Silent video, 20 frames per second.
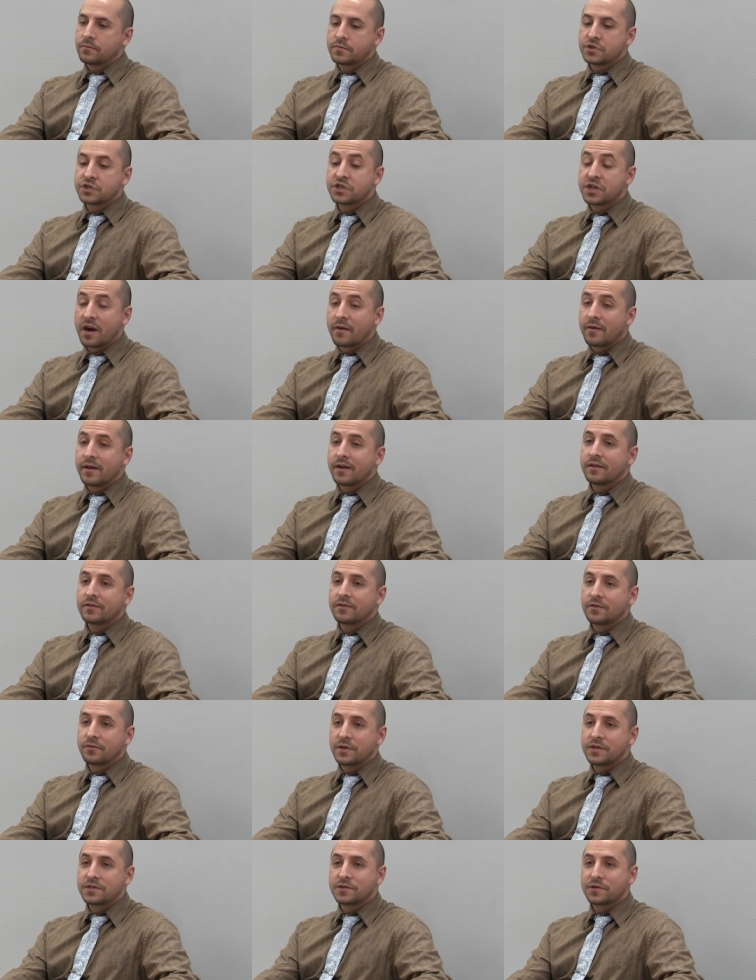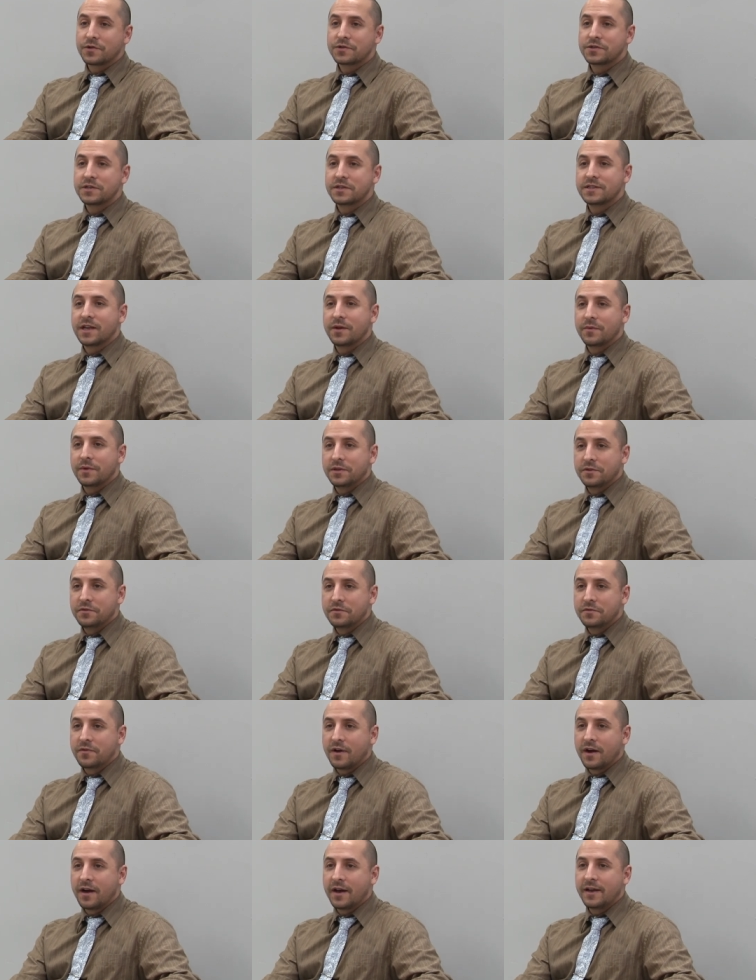sharing the resources that we do
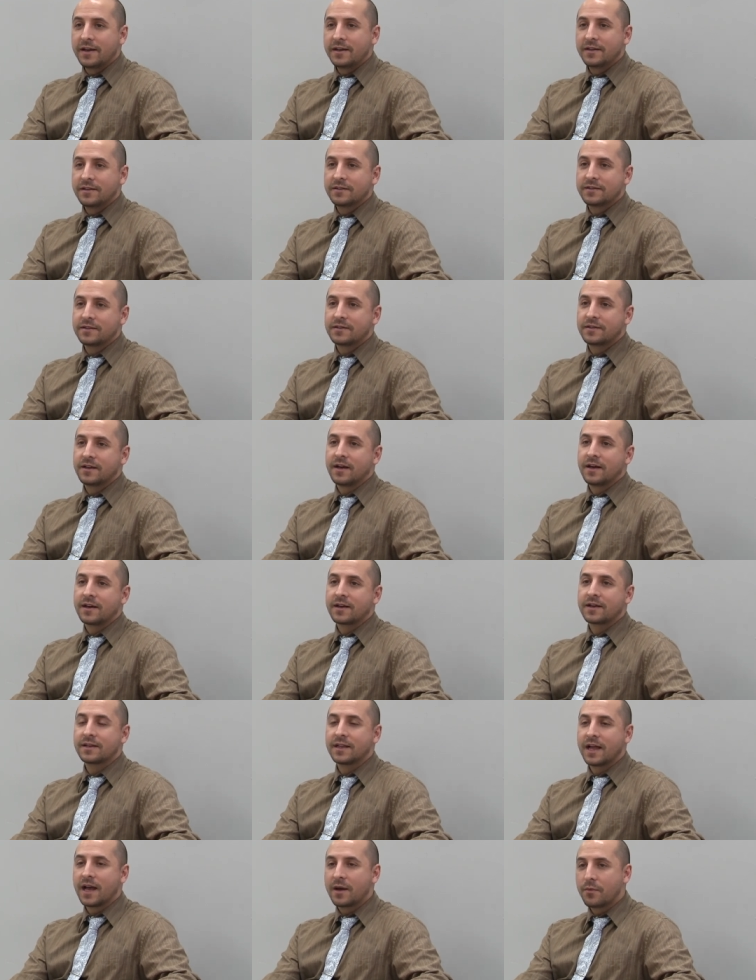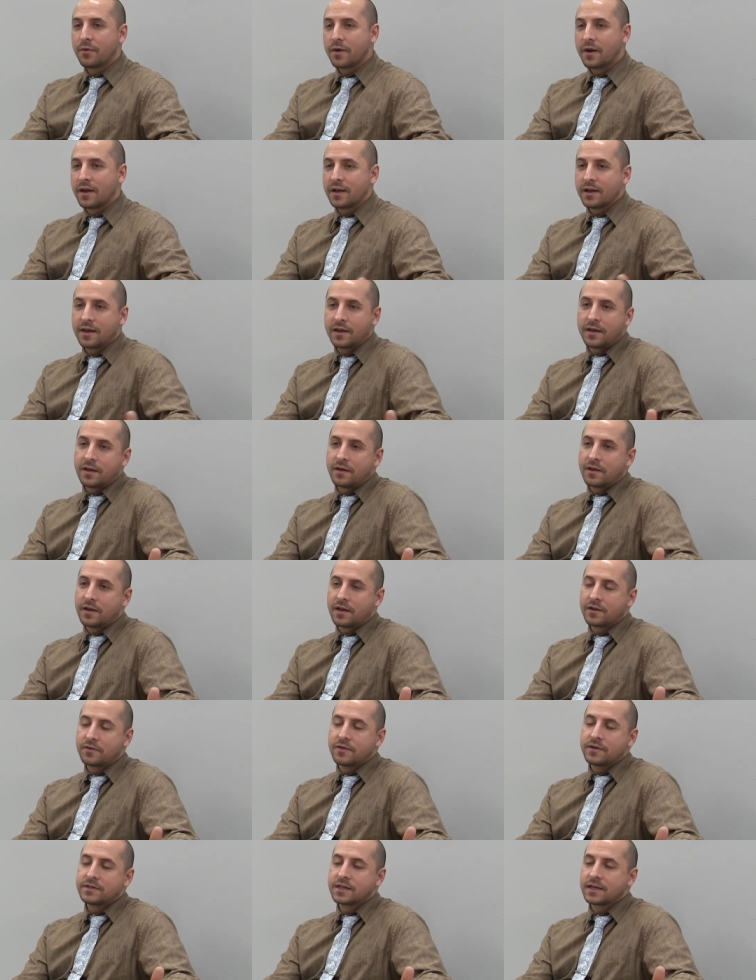find, uh, collaborate,
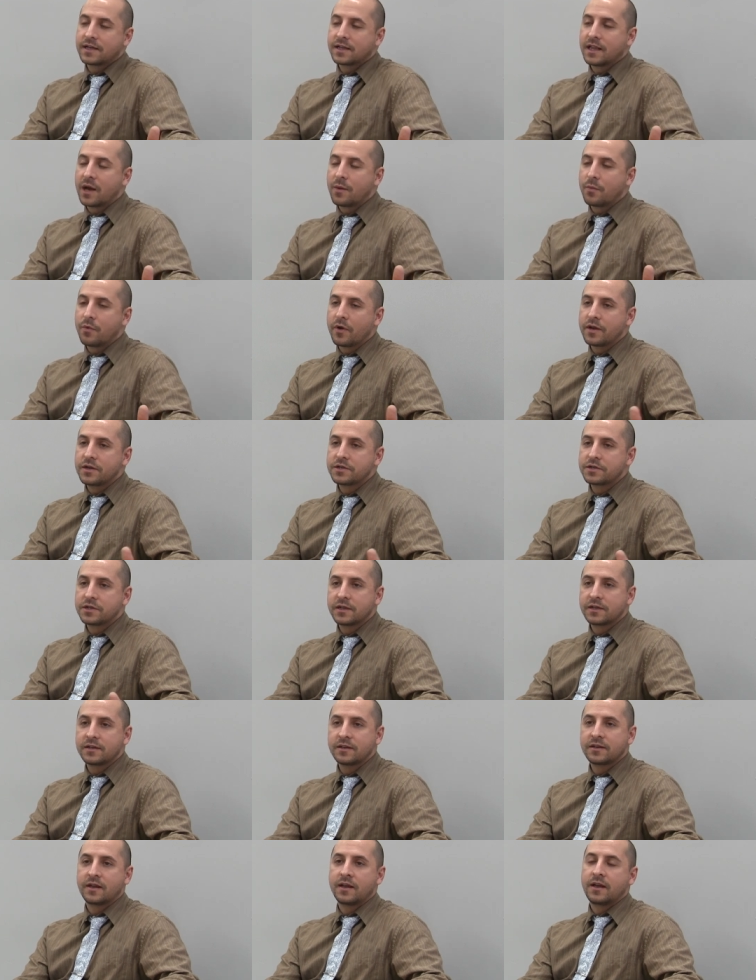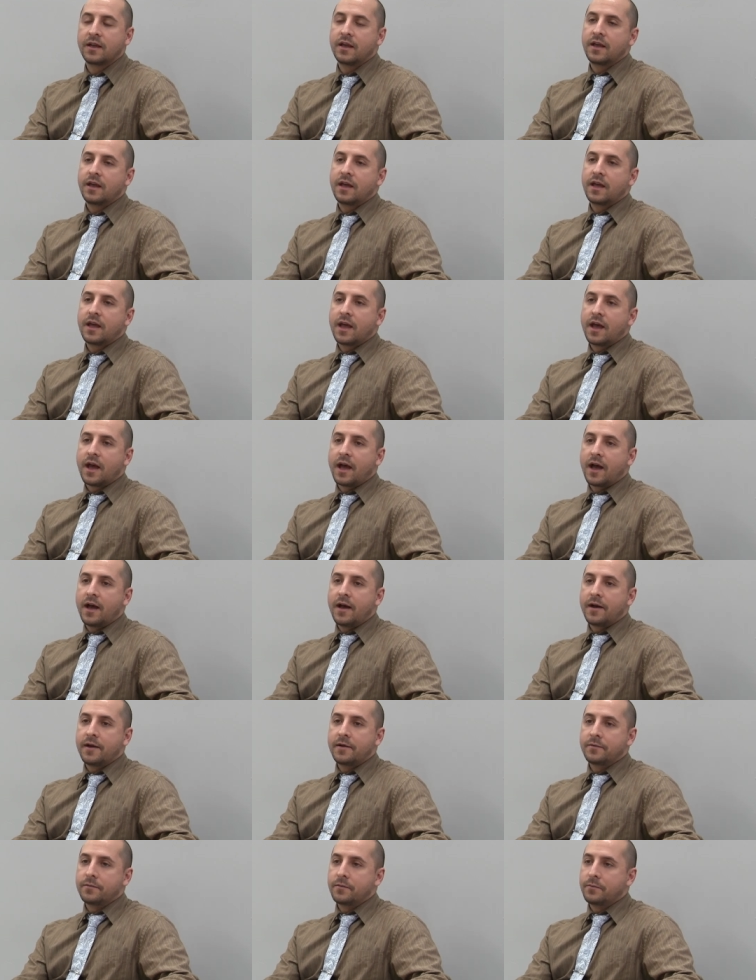increasing collaboration,
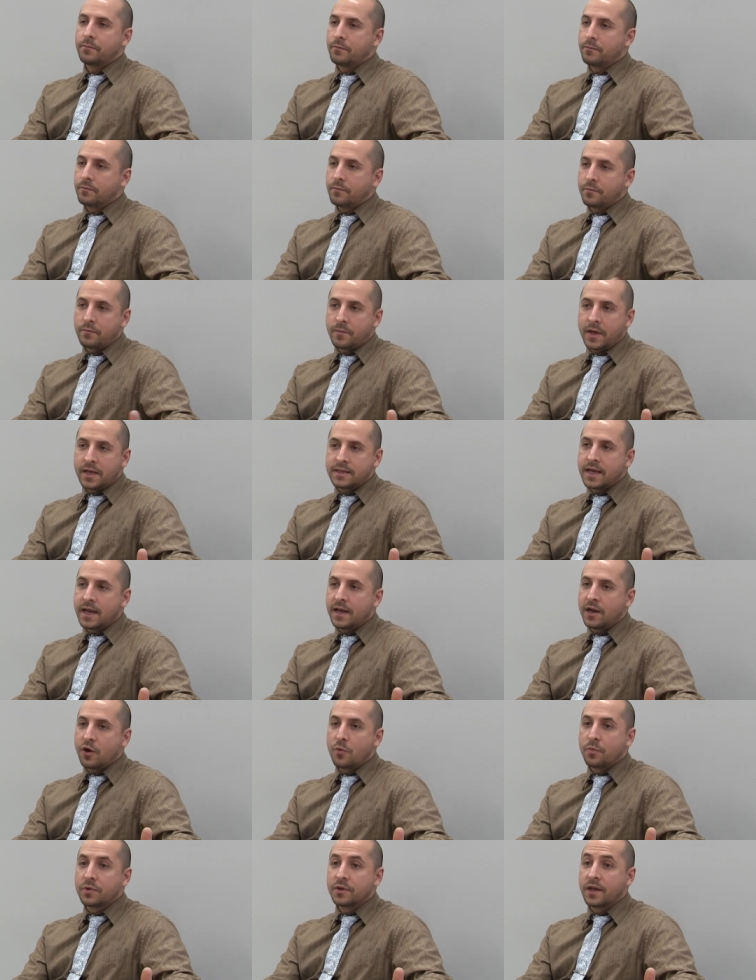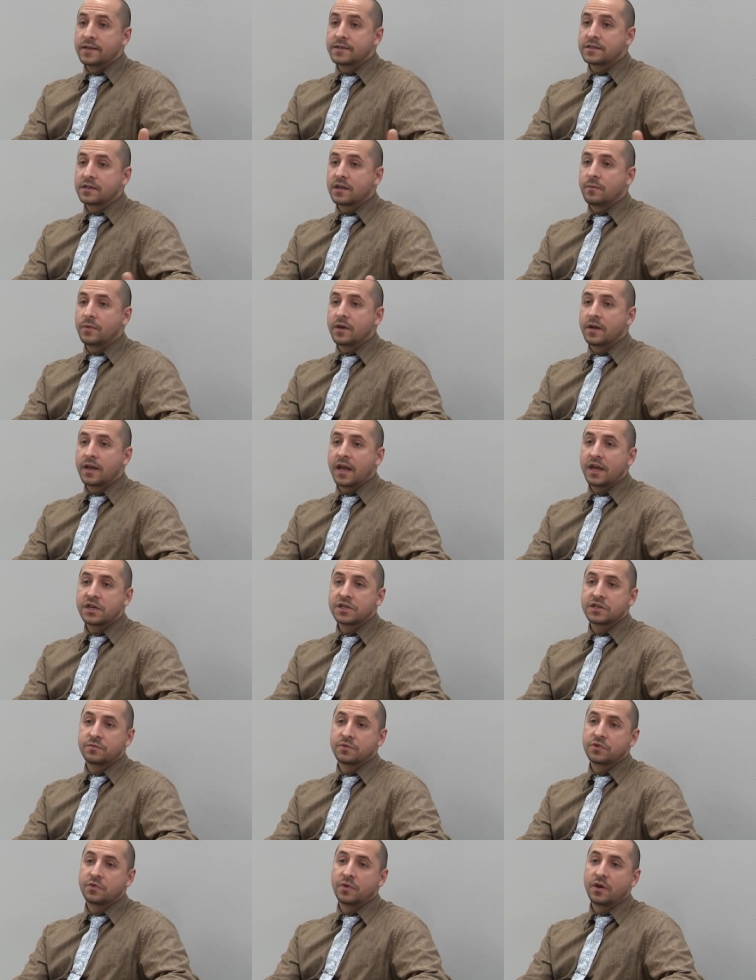uh, maintaining open lines of
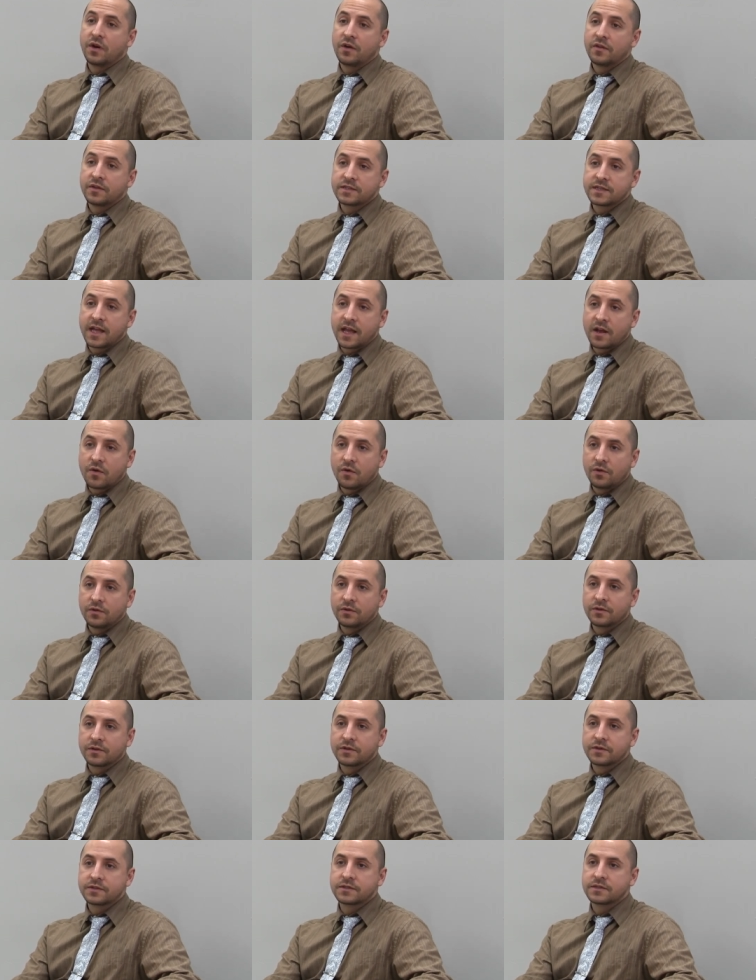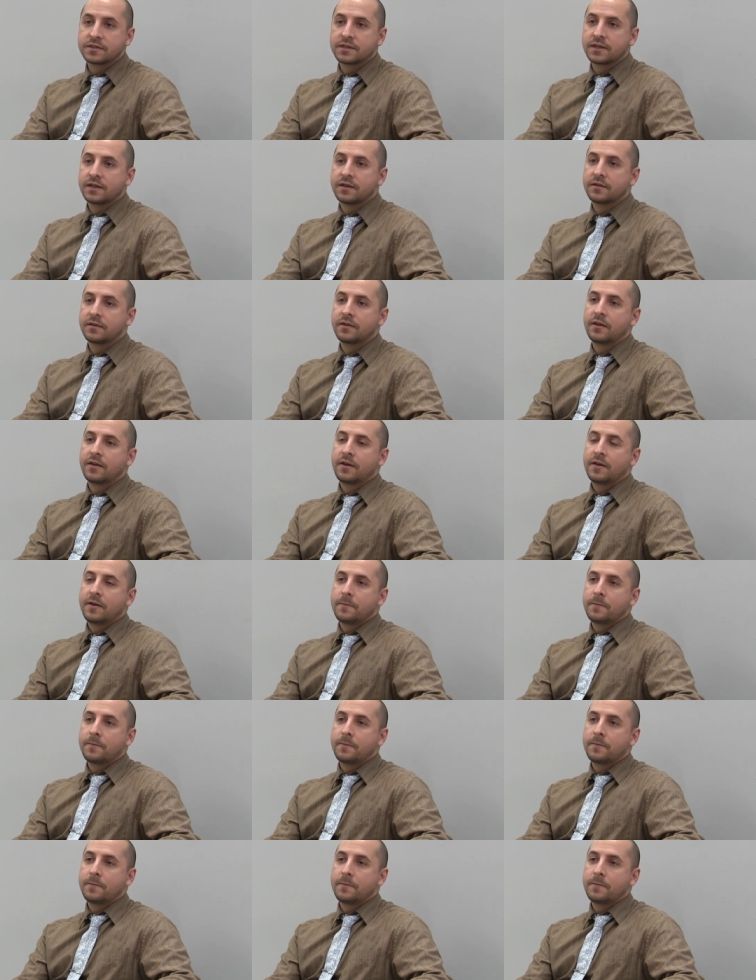communication between all the stakeholders, uh,